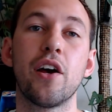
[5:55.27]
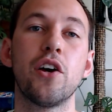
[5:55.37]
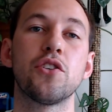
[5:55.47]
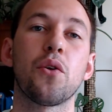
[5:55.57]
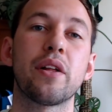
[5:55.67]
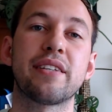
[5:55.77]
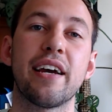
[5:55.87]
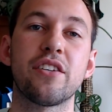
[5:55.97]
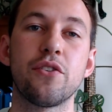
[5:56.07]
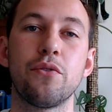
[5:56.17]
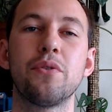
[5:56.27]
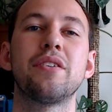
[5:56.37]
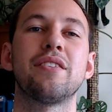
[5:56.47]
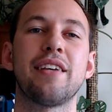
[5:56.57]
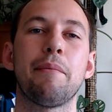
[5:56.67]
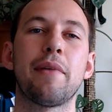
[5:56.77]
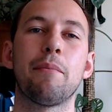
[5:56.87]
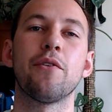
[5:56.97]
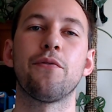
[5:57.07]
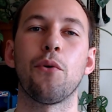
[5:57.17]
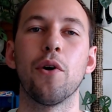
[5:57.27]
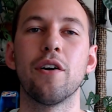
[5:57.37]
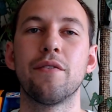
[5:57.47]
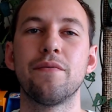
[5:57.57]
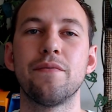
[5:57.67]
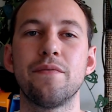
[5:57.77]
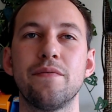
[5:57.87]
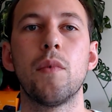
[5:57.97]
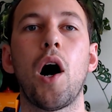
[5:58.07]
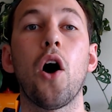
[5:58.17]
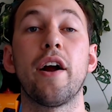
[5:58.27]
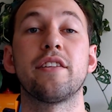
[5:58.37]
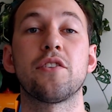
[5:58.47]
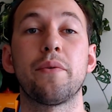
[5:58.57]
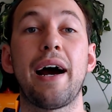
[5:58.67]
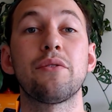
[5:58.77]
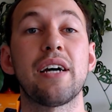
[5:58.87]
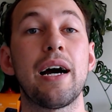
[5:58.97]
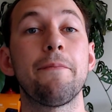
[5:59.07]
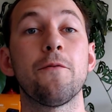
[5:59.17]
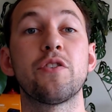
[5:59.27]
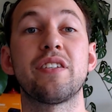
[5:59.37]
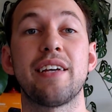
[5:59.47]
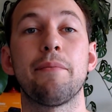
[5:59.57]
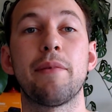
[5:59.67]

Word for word: So let's get to step number four. All right, so now time for step